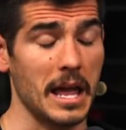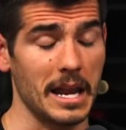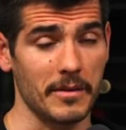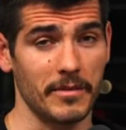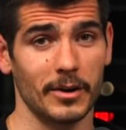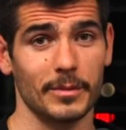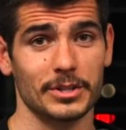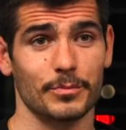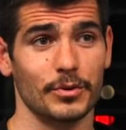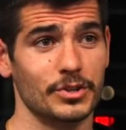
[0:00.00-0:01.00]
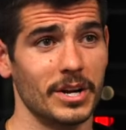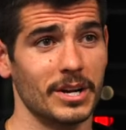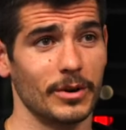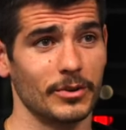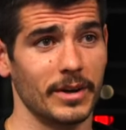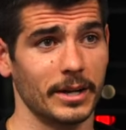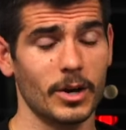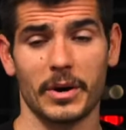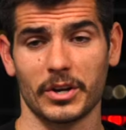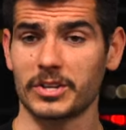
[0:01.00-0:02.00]
and I, very much appreciate it where they're like
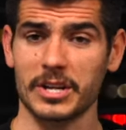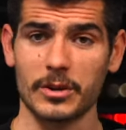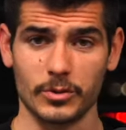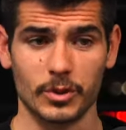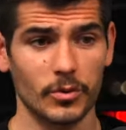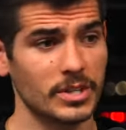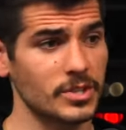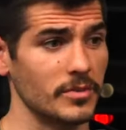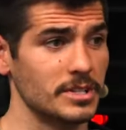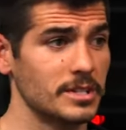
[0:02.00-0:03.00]
oh my gosh how'd you do this all this